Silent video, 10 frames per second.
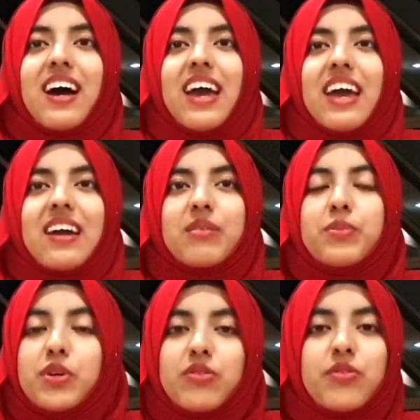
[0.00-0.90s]
and
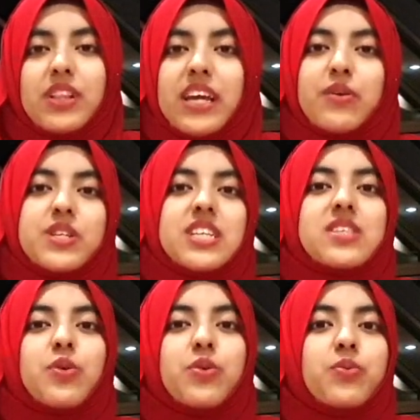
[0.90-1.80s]
beautiful language in
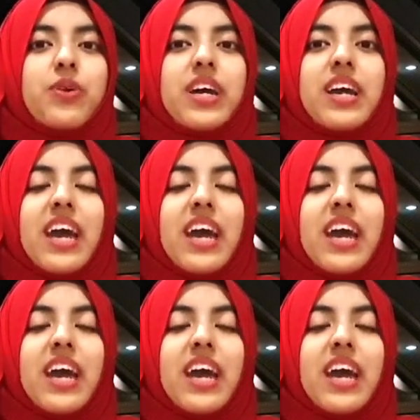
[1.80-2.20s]
its own way,